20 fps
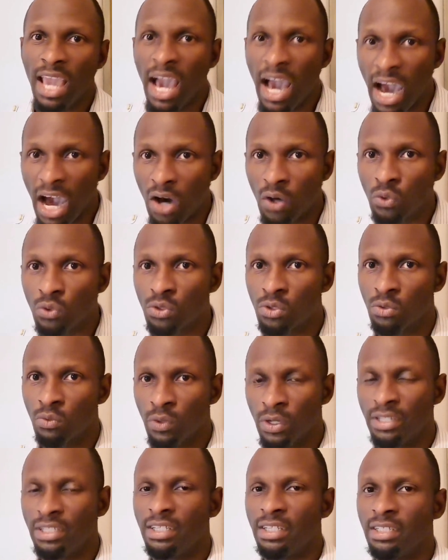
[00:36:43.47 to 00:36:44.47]
out,
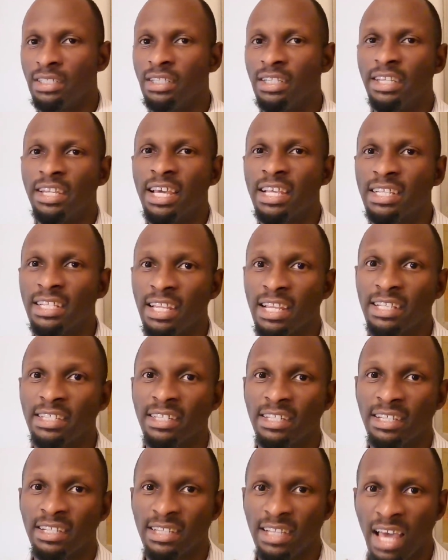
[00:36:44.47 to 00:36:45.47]
when the next
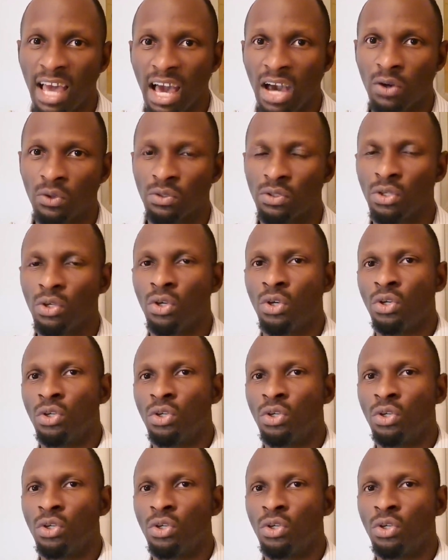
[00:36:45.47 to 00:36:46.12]
lesson is out,